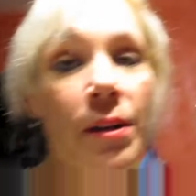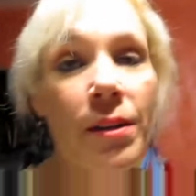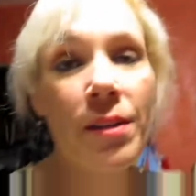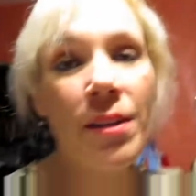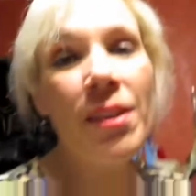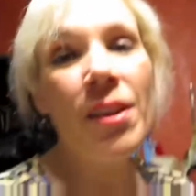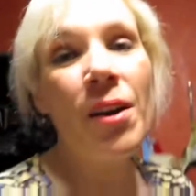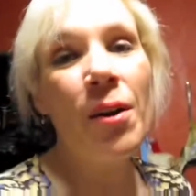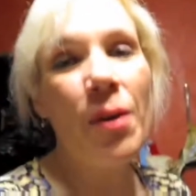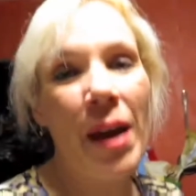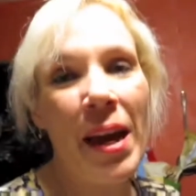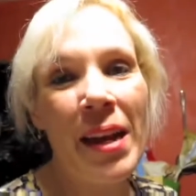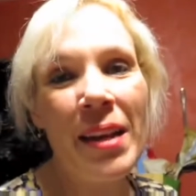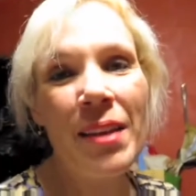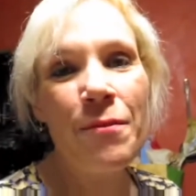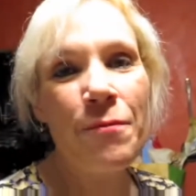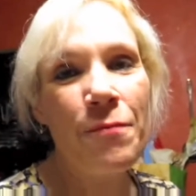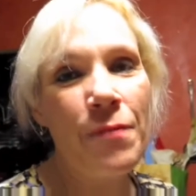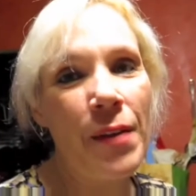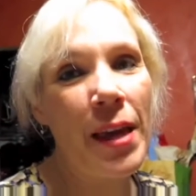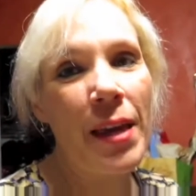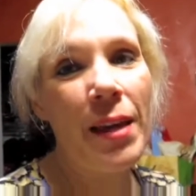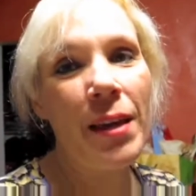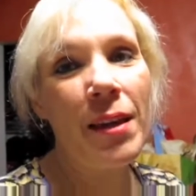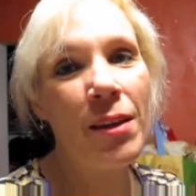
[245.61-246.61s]
you know, any
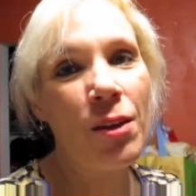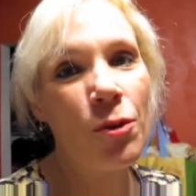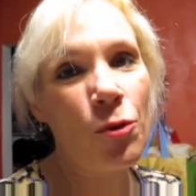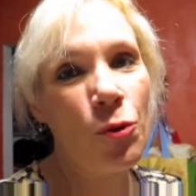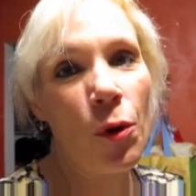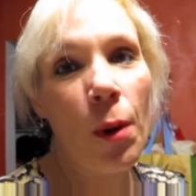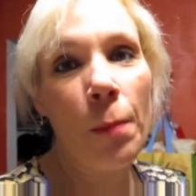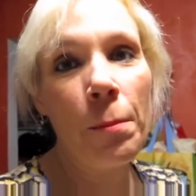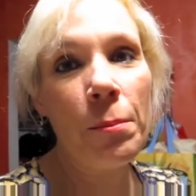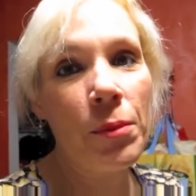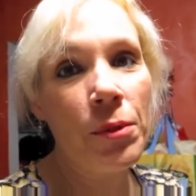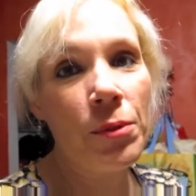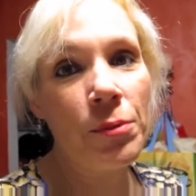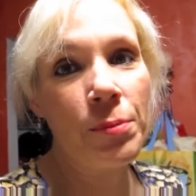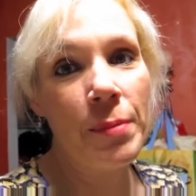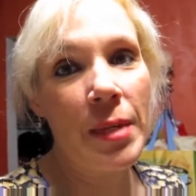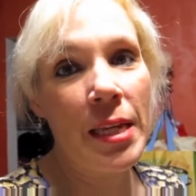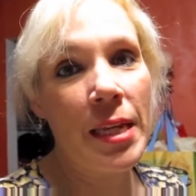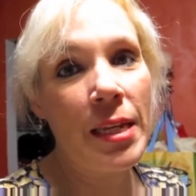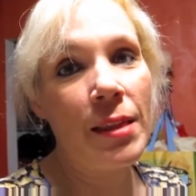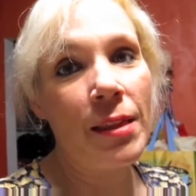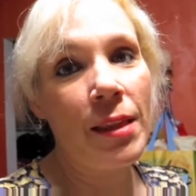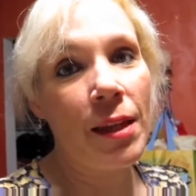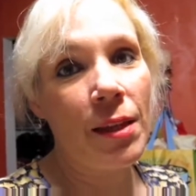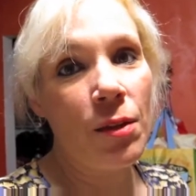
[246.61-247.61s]
fake crumble
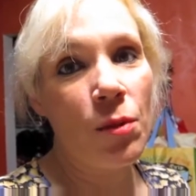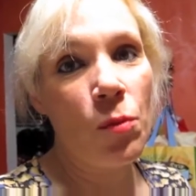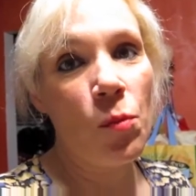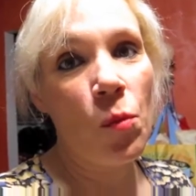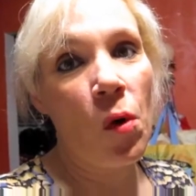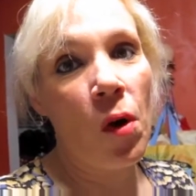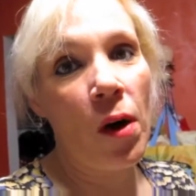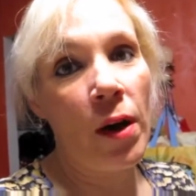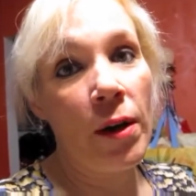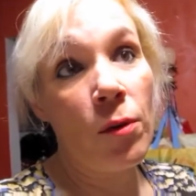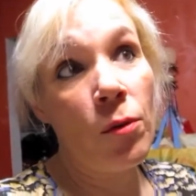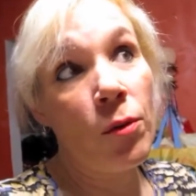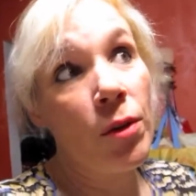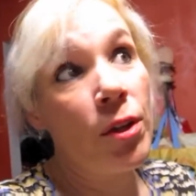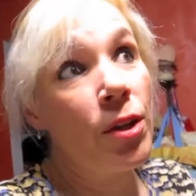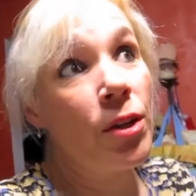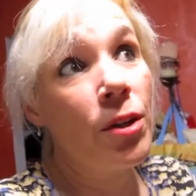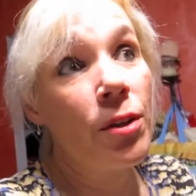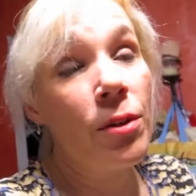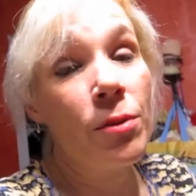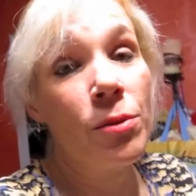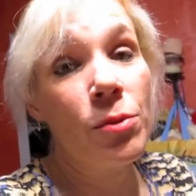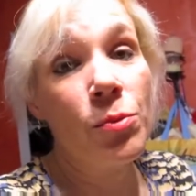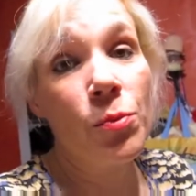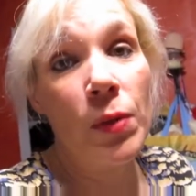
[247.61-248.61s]
meat that you want, or you
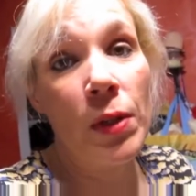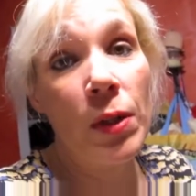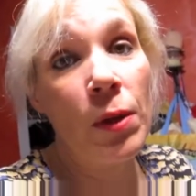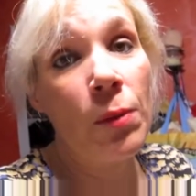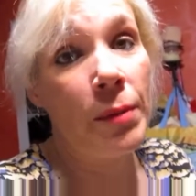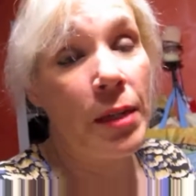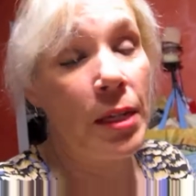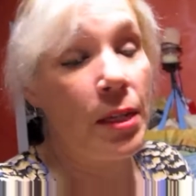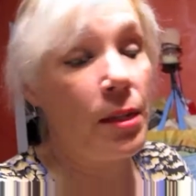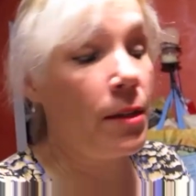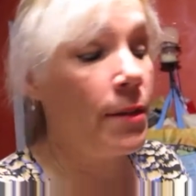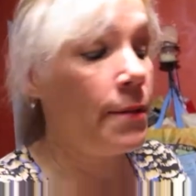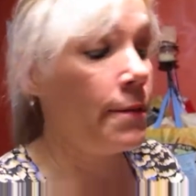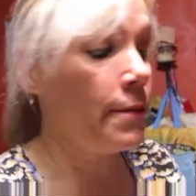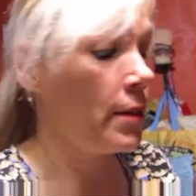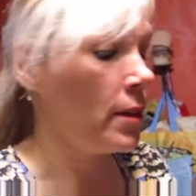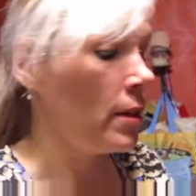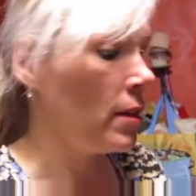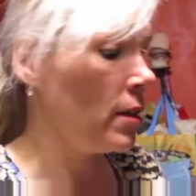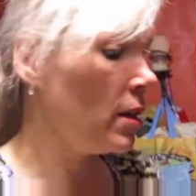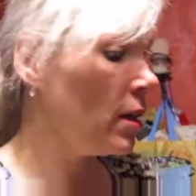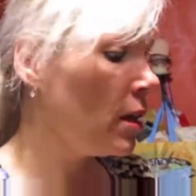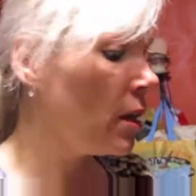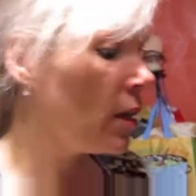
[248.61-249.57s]
could use real meat even.